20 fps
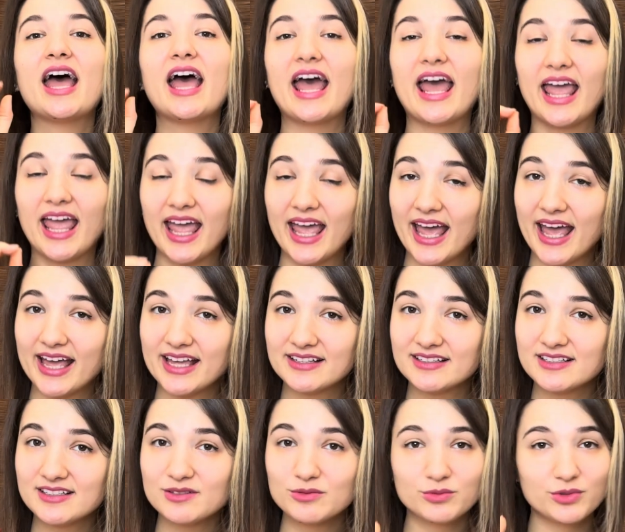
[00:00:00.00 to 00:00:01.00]

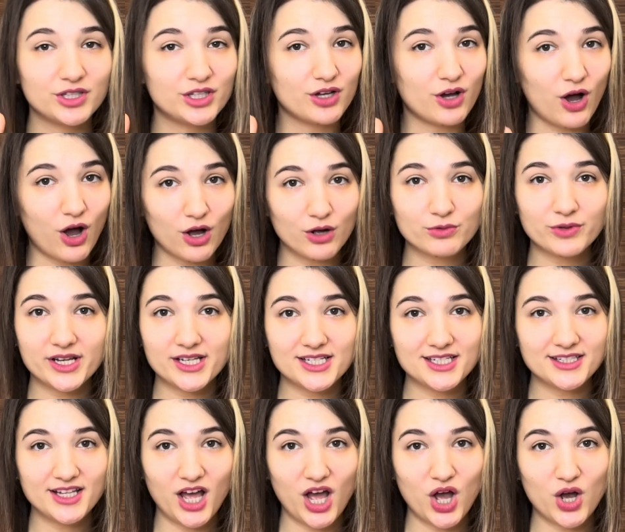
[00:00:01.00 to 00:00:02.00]
And we already
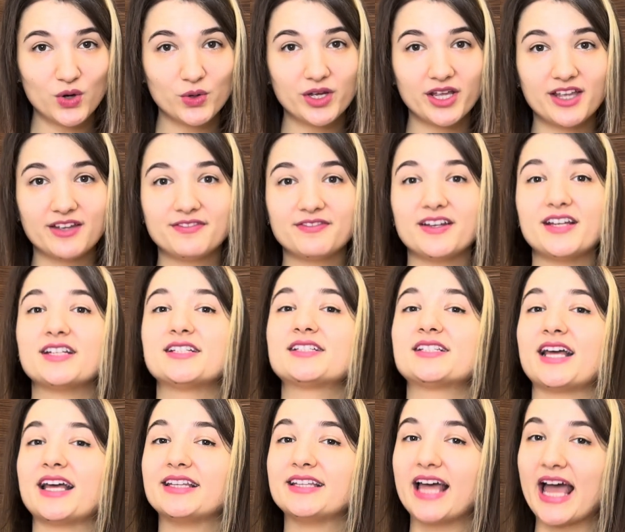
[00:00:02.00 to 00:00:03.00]
know if it's
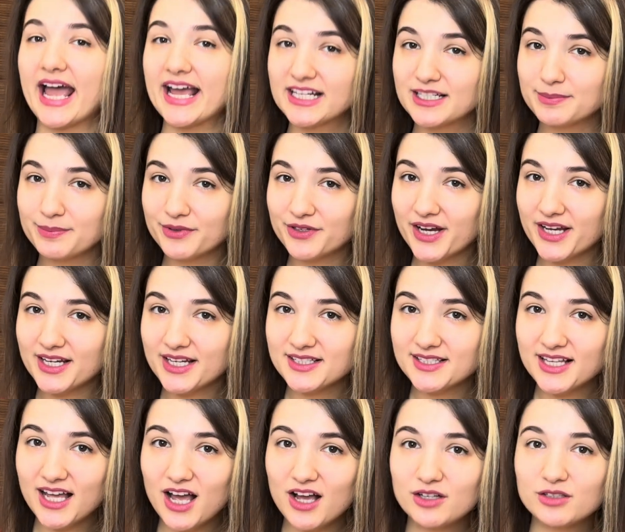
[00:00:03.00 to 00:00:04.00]
an aspirated
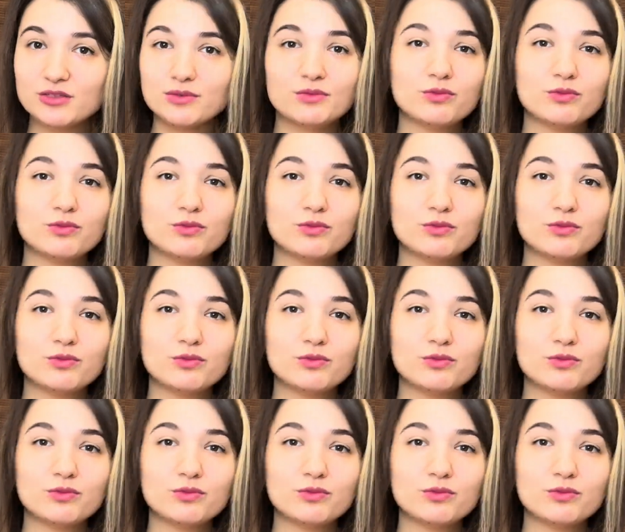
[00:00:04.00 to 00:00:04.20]
sound,